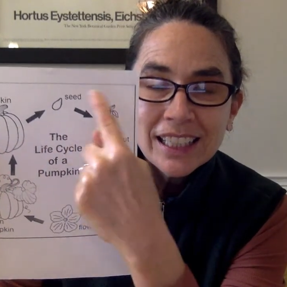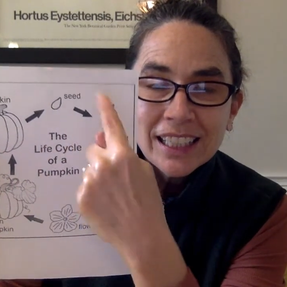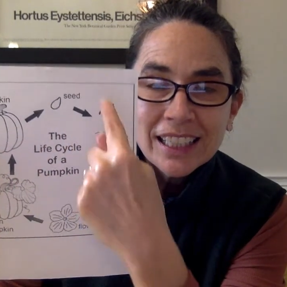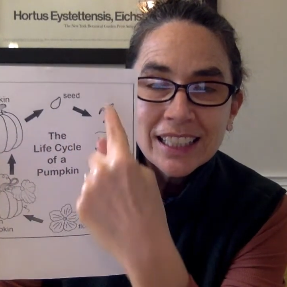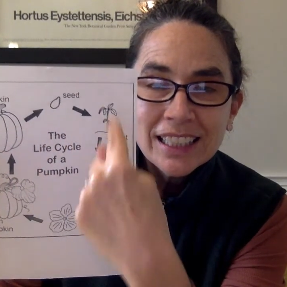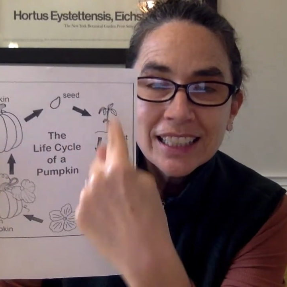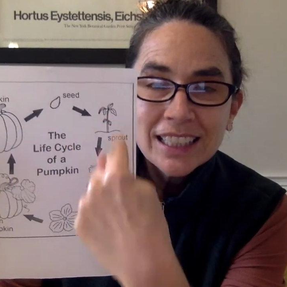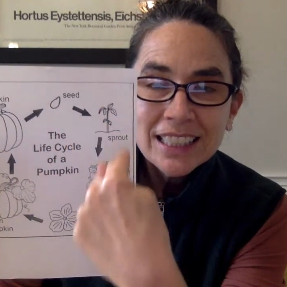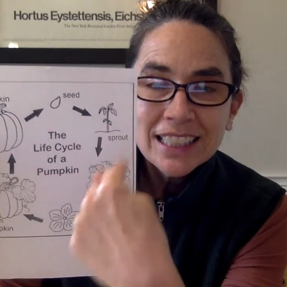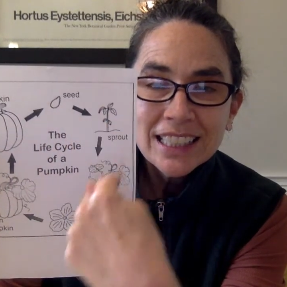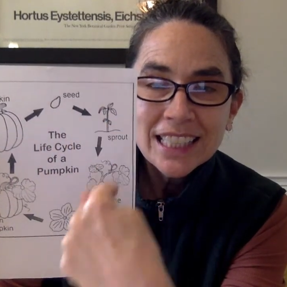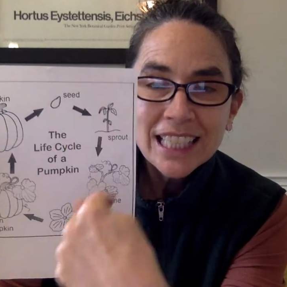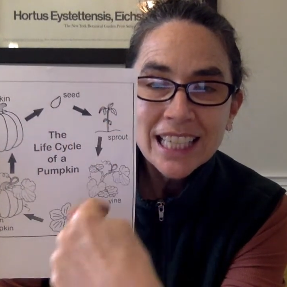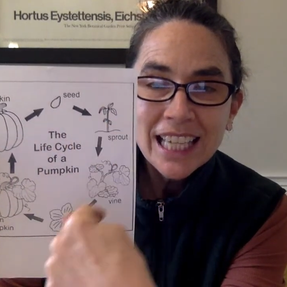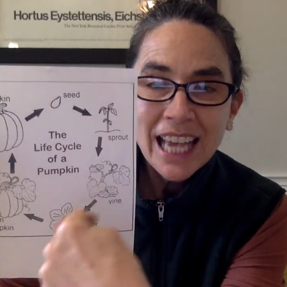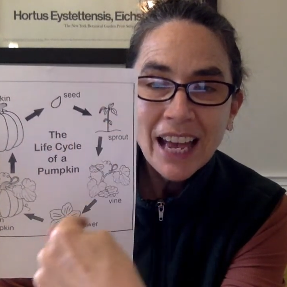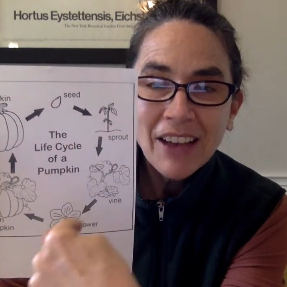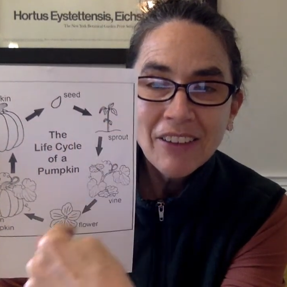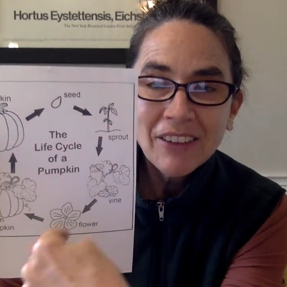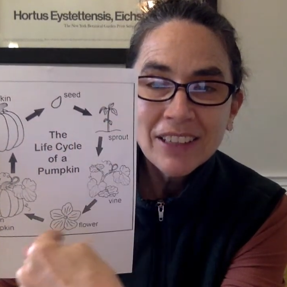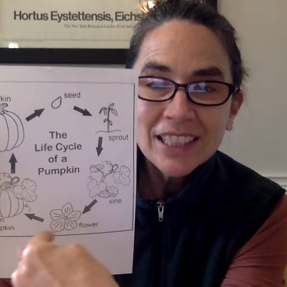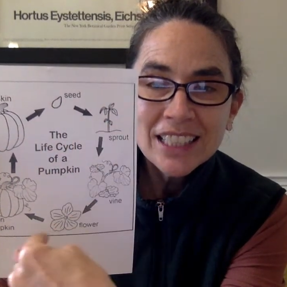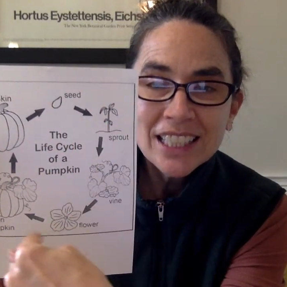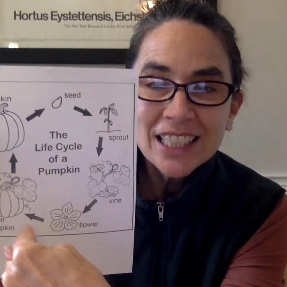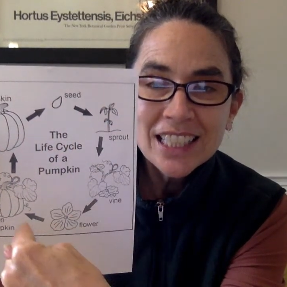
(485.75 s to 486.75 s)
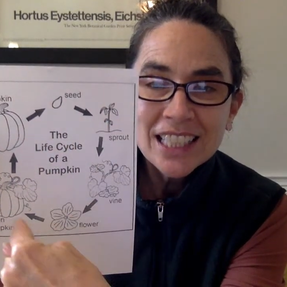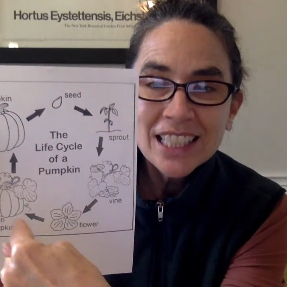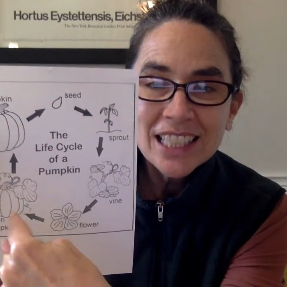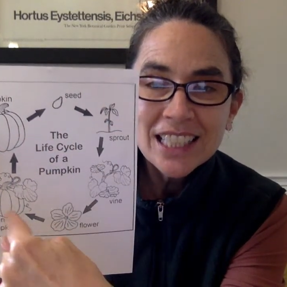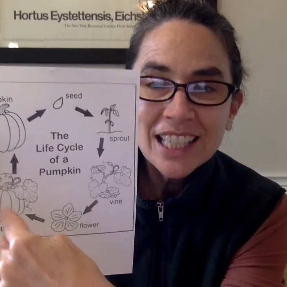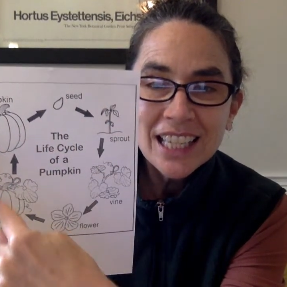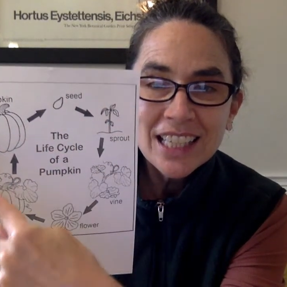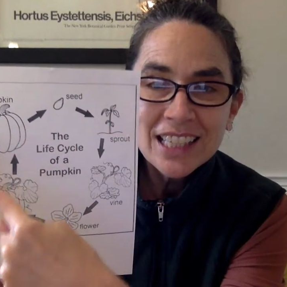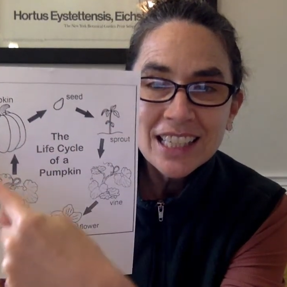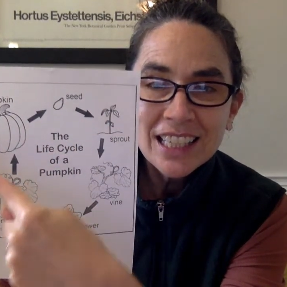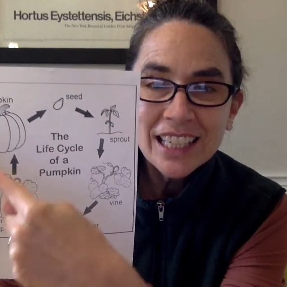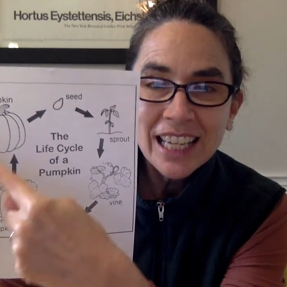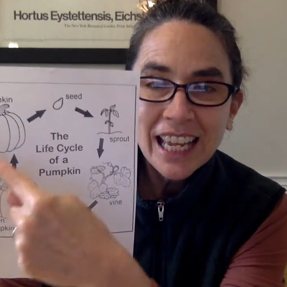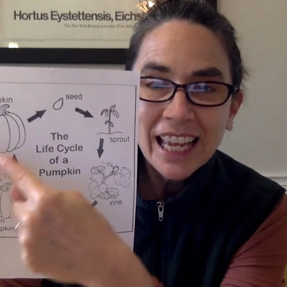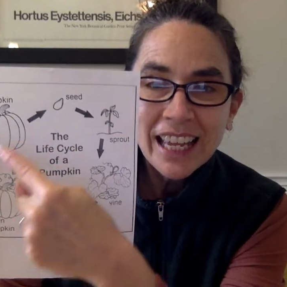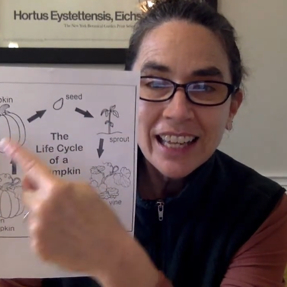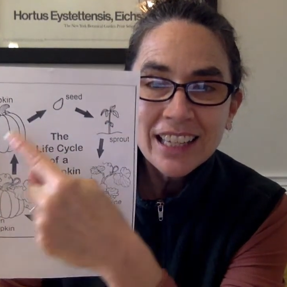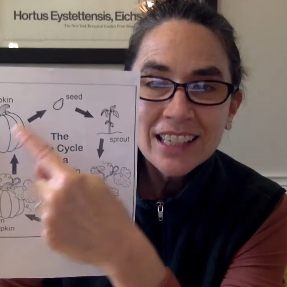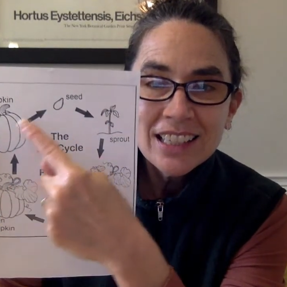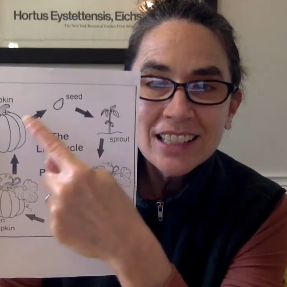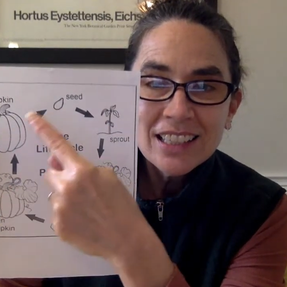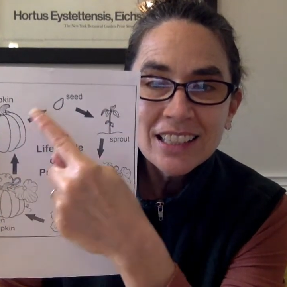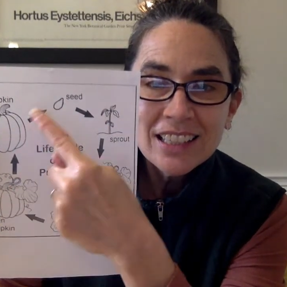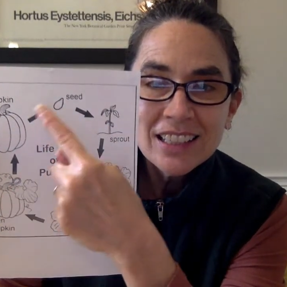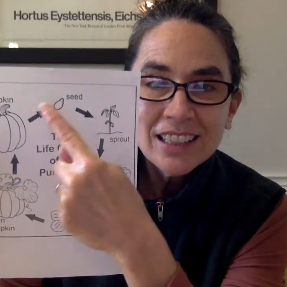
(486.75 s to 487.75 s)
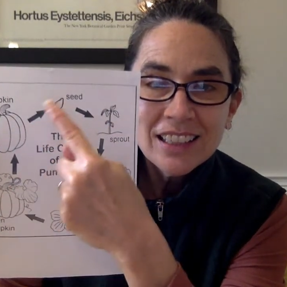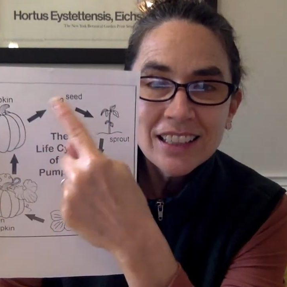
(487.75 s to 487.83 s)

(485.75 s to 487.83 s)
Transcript: See how it just doesn't end?